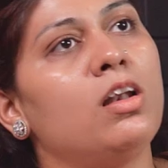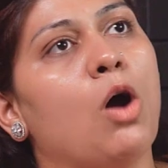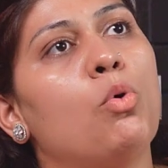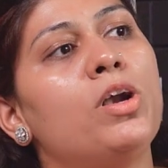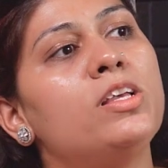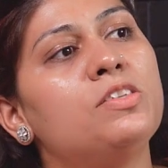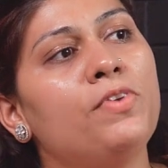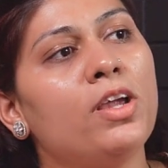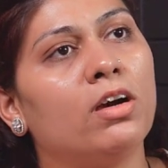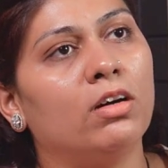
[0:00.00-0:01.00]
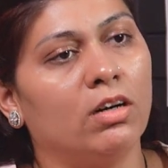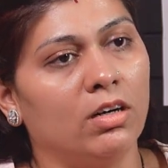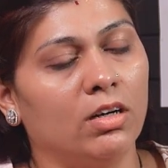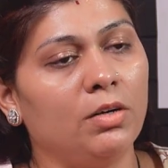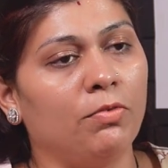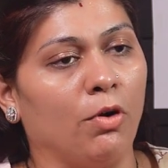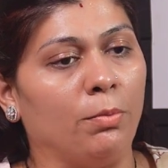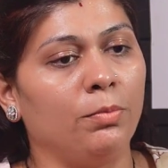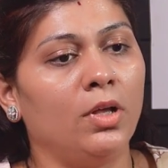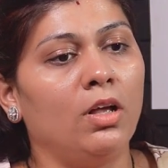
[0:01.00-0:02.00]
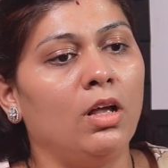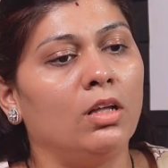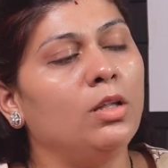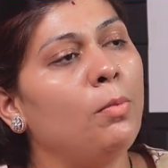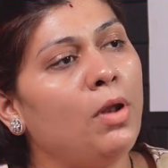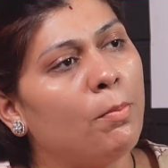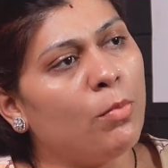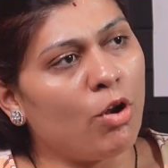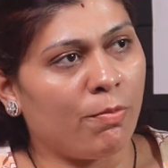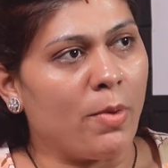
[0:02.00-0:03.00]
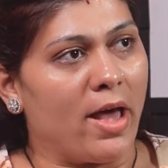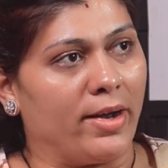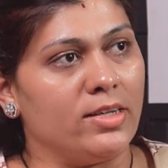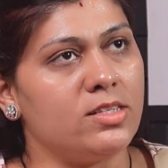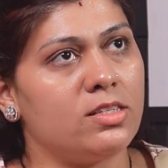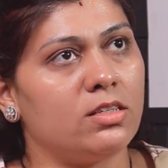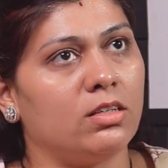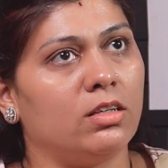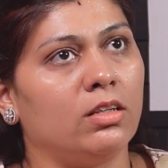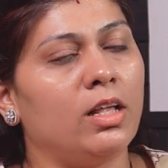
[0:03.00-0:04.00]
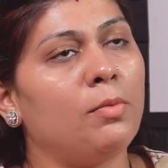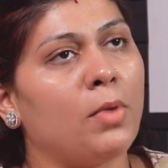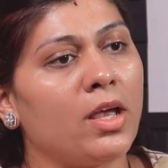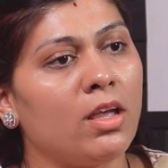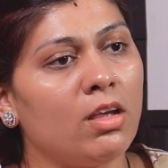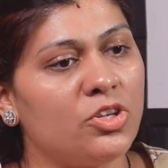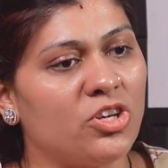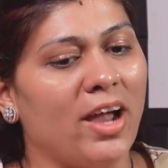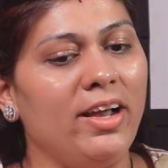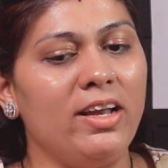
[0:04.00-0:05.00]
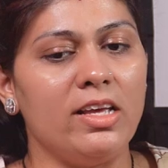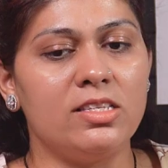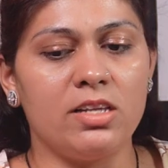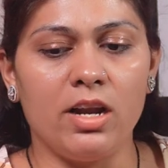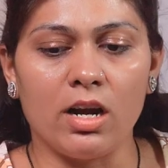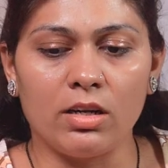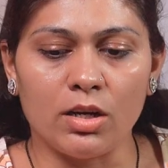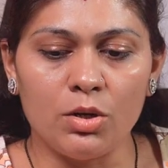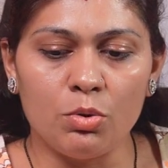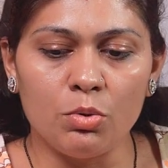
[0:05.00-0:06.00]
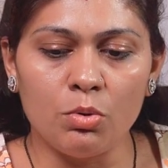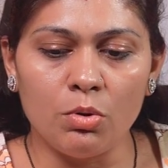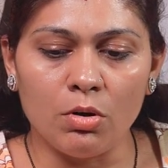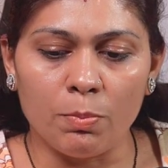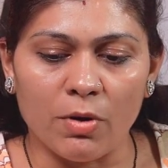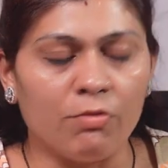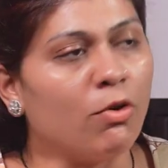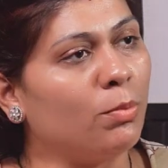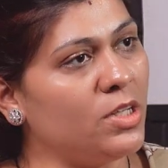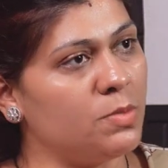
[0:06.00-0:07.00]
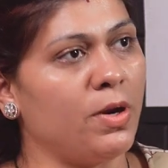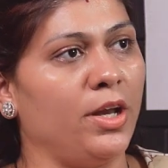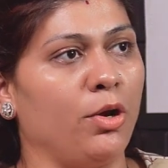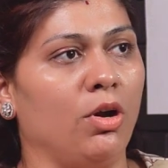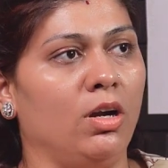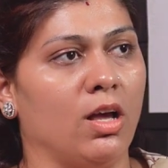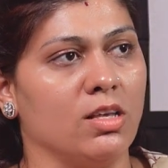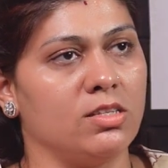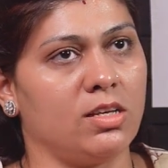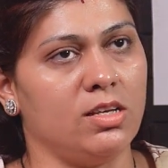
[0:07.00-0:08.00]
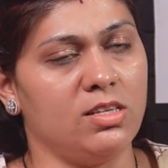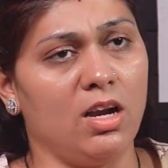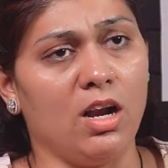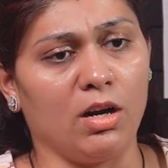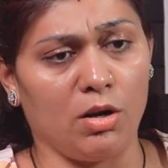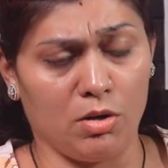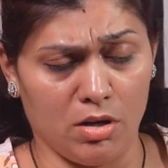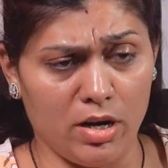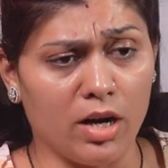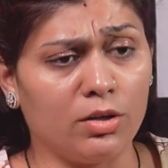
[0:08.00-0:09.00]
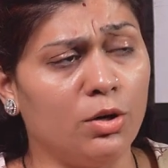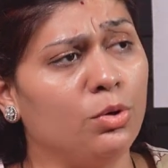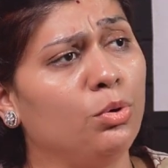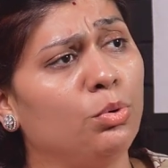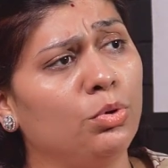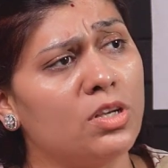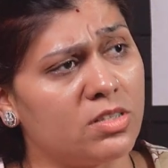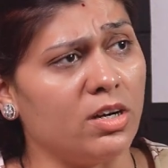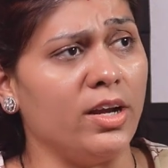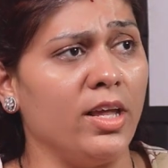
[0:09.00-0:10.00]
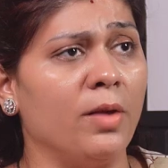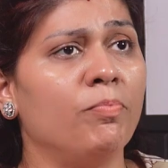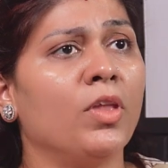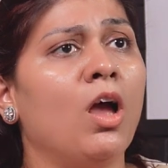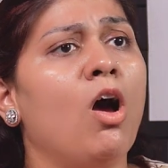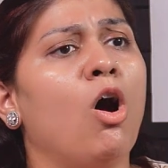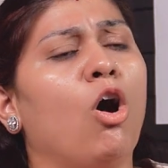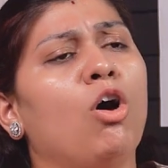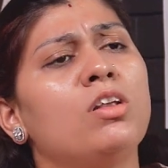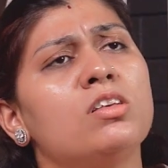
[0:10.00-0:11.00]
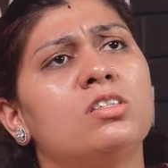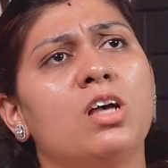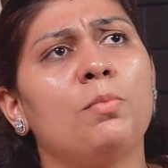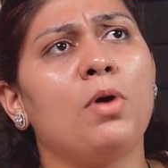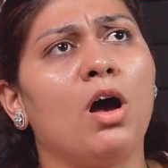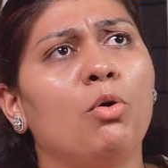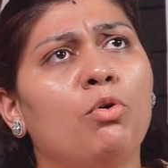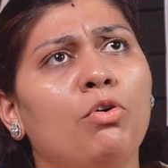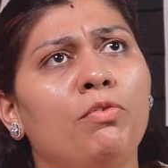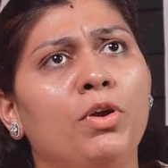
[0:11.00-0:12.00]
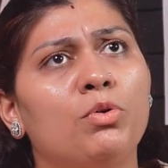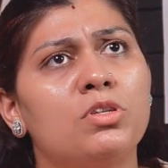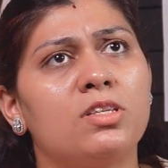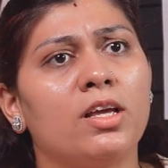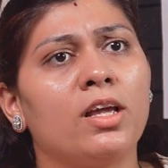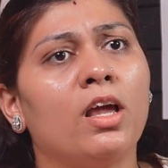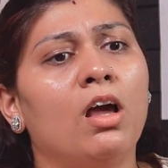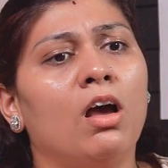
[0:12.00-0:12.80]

nowadays we heard from the number of parents that my child is reluctant to perform this particular task, is reluctant to do the study, or somehow we could say